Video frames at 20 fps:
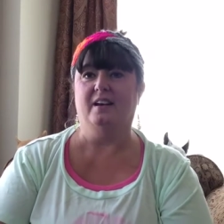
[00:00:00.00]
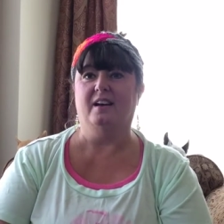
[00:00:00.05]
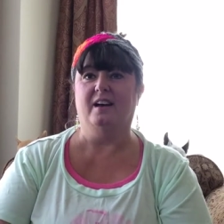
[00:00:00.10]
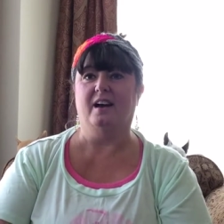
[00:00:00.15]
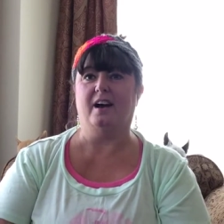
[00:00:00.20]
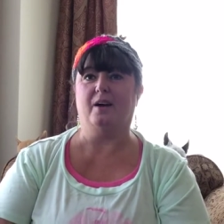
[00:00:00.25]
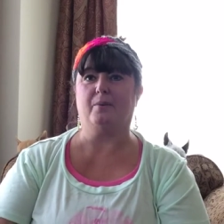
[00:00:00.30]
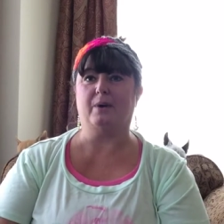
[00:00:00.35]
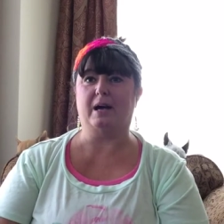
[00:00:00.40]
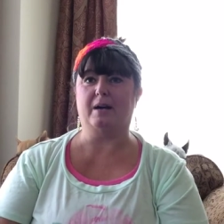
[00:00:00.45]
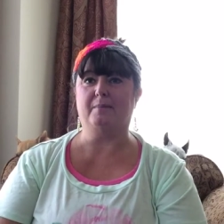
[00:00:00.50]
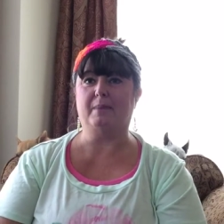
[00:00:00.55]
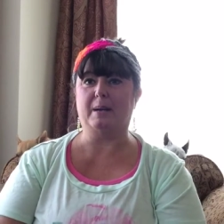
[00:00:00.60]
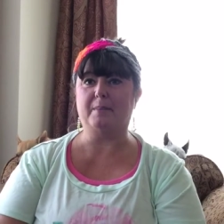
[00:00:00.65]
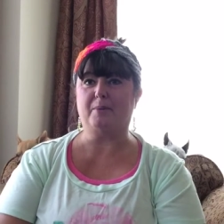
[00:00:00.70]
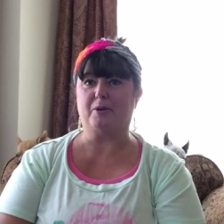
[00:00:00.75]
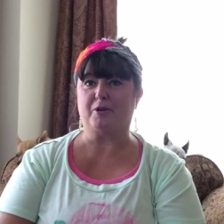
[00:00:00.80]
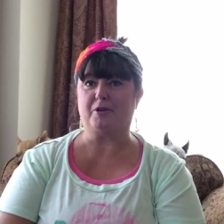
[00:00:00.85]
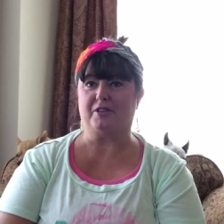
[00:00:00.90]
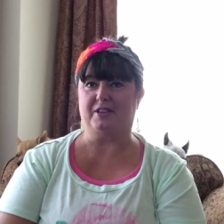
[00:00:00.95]
around my
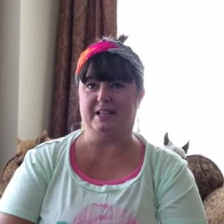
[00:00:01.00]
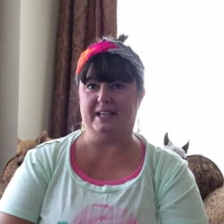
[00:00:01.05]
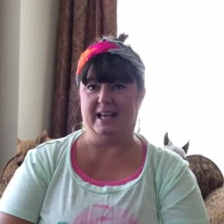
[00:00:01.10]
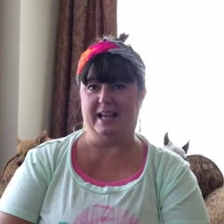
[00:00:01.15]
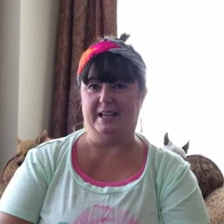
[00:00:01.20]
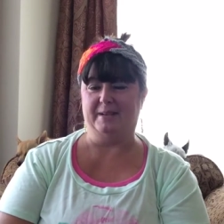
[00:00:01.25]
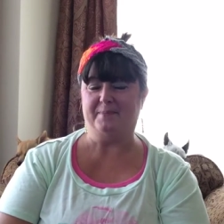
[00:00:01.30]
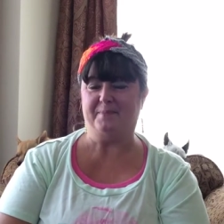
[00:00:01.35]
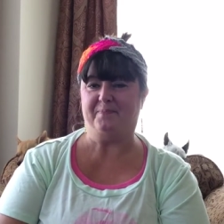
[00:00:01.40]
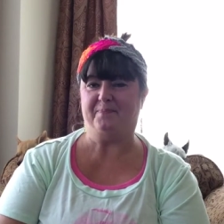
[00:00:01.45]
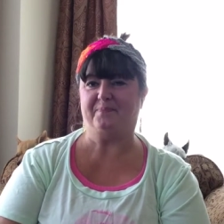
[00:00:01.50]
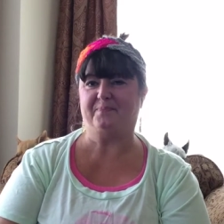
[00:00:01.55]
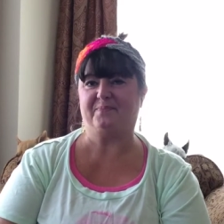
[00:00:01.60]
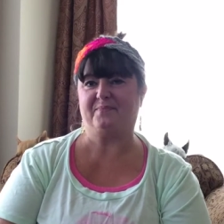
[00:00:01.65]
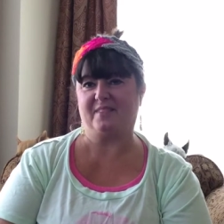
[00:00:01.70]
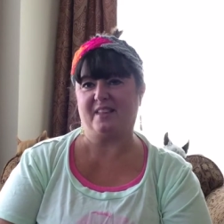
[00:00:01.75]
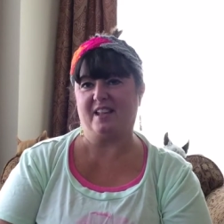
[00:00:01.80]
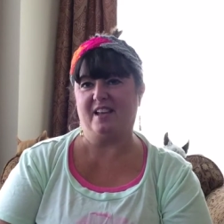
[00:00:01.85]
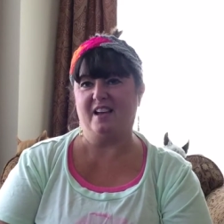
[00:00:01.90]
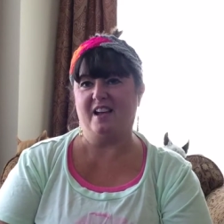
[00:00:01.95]
birthday,
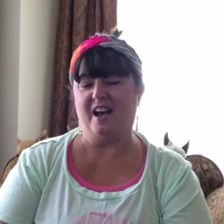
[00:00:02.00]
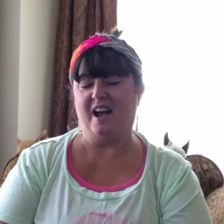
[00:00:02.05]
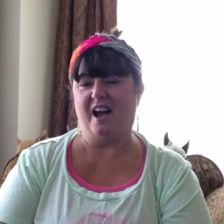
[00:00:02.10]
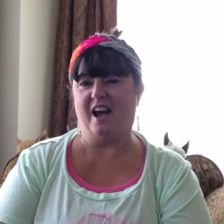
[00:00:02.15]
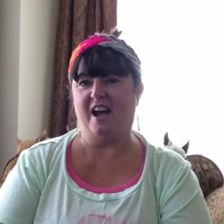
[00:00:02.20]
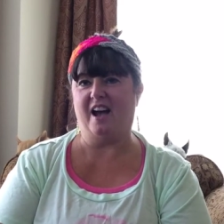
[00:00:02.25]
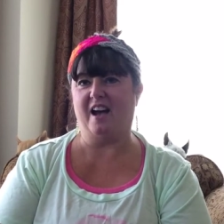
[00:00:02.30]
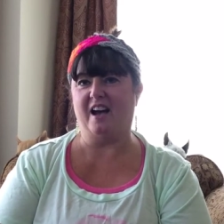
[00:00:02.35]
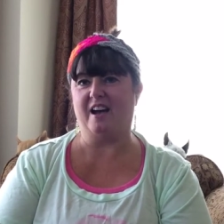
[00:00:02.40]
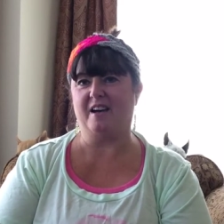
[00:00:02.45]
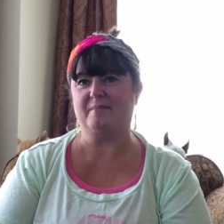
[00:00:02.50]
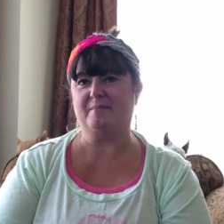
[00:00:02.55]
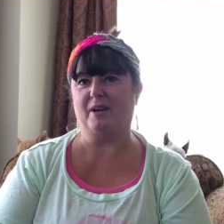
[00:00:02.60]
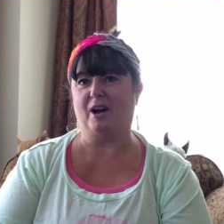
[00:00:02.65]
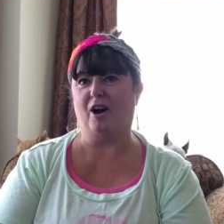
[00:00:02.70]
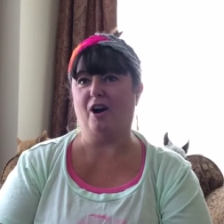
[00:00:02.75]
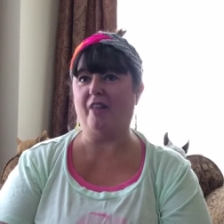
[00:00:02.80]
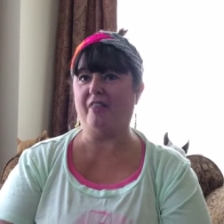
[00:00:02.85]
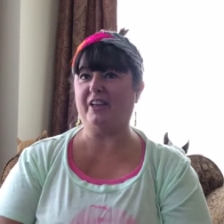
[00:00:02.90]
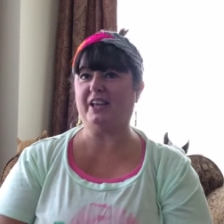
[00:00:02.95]
um,
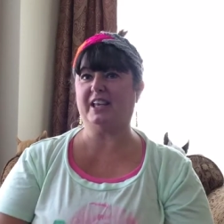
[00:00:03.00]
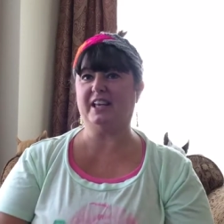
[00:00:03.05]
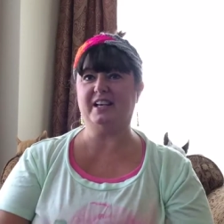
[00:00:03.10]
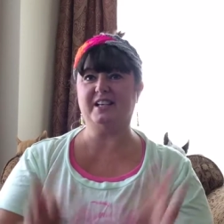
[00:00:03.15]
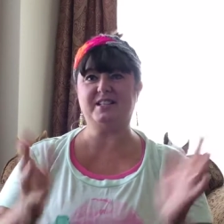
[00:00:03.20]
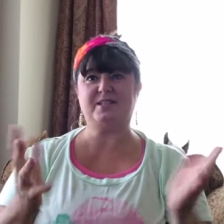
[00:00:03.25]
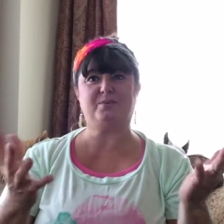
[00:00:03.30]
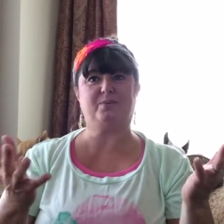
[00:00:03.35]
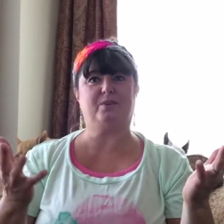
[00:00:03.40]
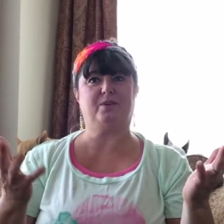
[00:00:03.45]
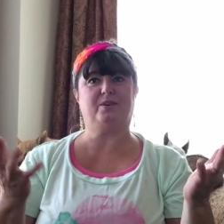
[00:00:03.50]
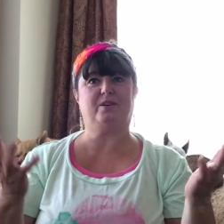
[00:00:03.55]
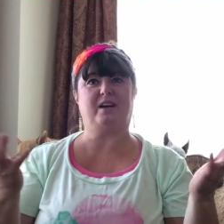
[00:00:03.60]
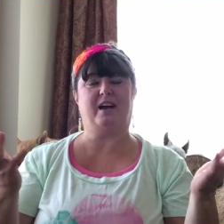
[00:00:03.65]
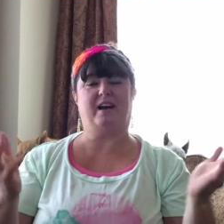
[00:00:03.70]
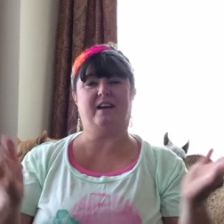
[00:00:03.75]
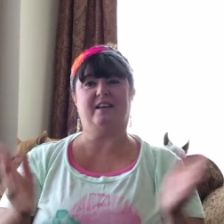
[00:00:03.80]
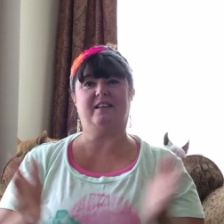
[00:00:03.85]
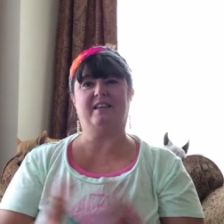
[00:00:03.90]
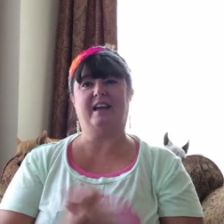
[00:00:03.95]
all the kids were
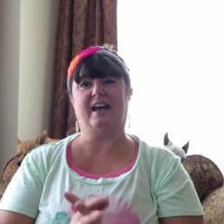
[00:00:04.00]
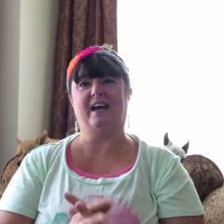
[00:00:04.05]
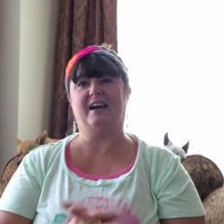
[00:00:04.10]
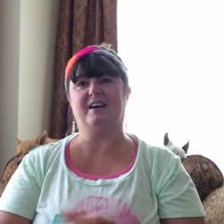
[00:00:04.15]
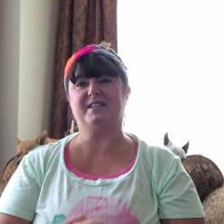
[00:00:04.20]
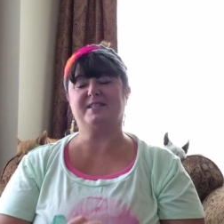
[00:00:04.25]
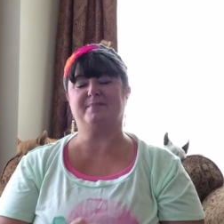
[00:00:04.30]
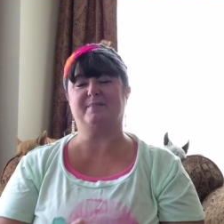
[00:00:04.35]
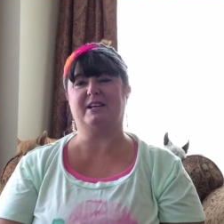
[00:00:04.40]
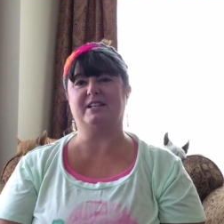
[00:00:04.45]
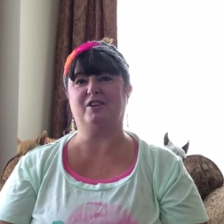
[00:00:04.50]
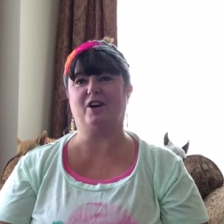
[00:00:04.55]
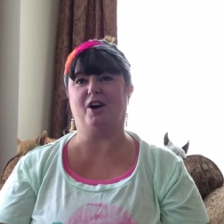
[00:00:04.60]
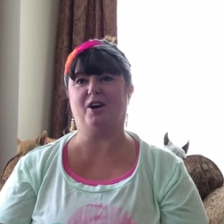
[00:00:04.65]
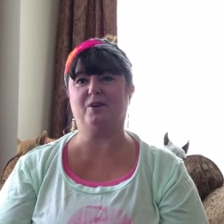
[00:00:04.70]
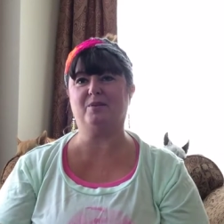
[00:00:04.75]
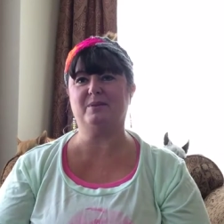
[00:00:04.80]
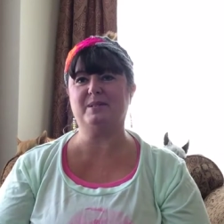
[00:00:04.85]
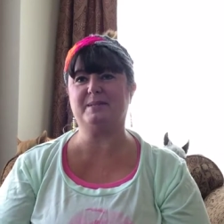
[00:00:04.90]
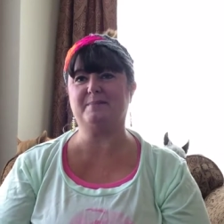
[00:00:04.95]
out of the house. My
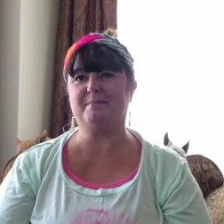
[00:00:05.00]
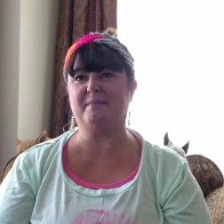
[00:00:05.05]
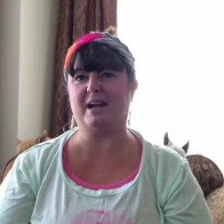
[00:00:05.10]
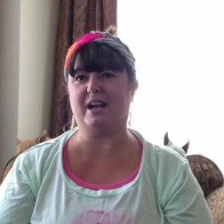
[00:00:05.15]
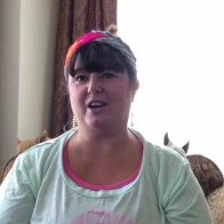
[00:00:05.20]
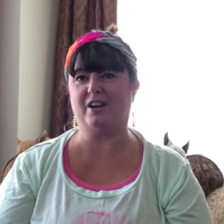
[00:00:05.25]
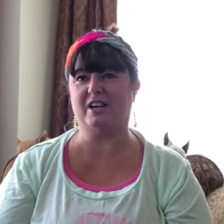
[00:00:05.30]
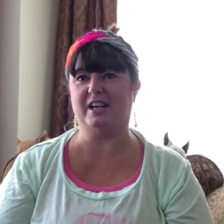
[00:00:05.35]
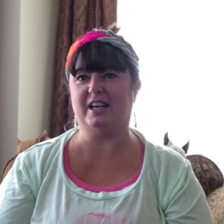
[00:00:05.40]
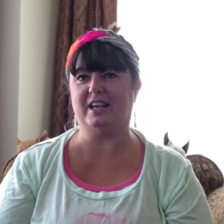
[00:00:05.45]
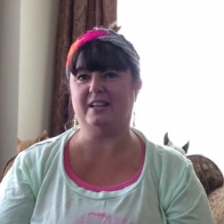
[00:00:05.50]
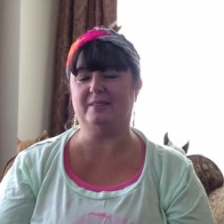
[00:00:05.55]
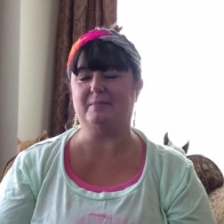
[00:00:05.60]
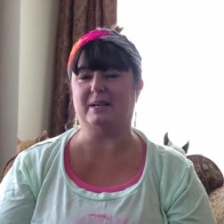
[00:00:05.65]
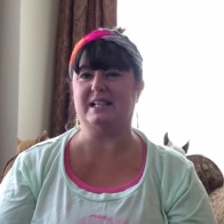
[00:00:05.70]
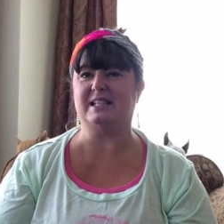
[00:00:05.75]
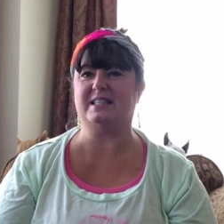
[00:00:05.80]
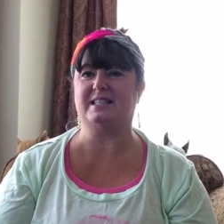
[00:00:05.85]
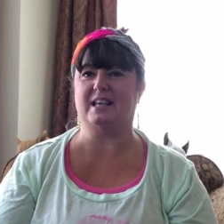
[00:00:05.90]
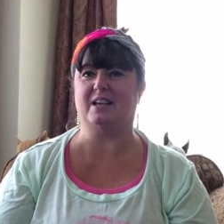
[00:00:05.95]
daughter was married.
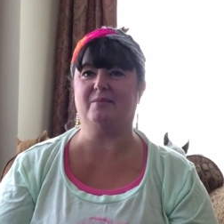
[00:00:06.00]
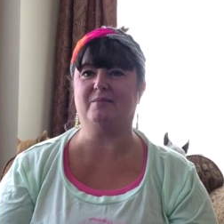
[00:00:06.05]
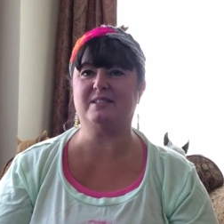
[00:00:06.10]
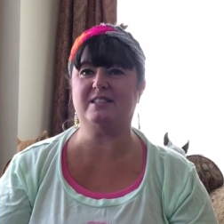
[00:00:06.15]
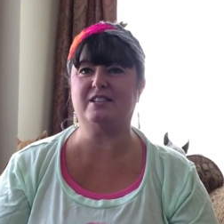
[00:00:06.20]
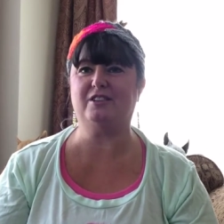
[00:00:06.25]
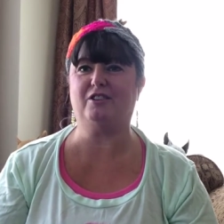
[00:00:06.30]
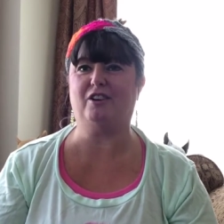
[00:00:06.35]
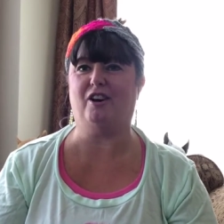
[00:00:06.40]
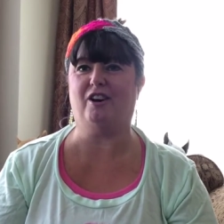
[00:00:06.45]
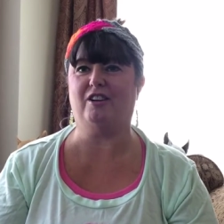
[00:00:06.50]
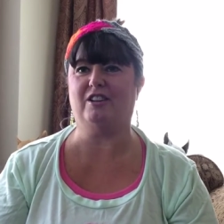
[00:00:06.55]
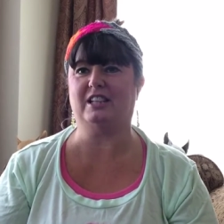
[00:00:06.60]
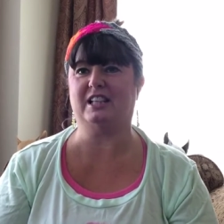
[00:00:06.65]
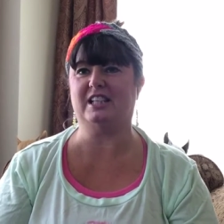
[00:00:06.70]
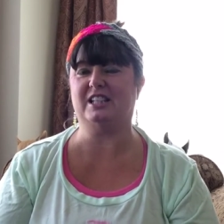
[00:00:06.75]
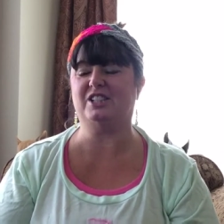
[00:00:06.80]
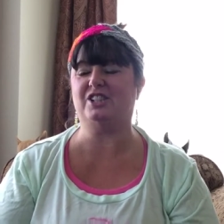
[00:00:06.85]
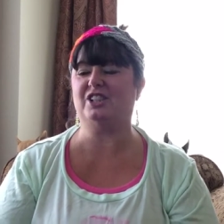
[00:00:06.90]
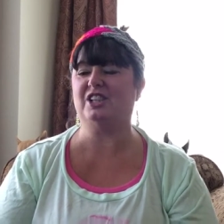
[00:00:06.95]
My son was in
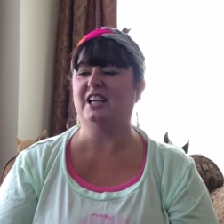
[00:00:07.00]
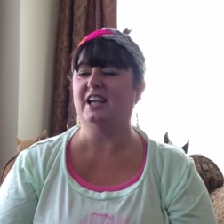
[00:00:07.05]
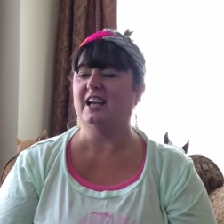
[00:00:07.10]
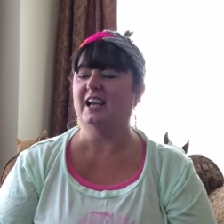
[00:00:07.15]
college.